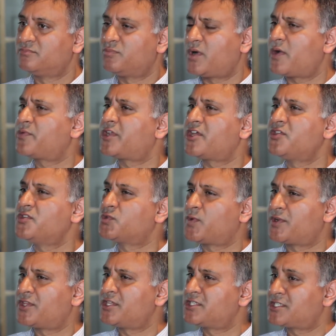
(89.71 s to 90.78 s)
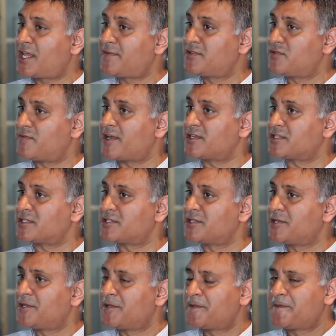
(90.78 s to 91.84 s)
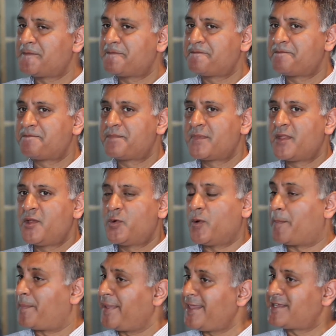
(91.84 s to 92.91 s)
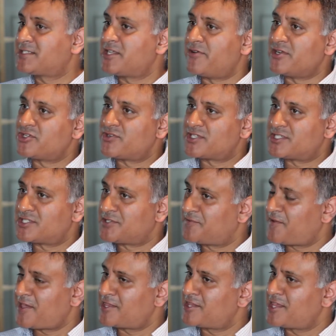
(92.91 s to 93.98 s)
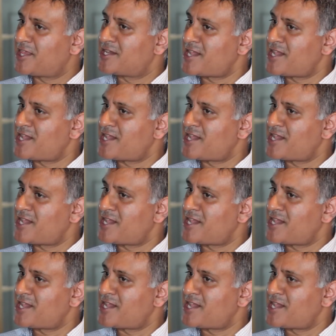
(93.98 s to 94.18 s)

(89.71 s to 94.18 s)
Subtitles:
why would I use one of these safety razors? What piques their interest is the fact that their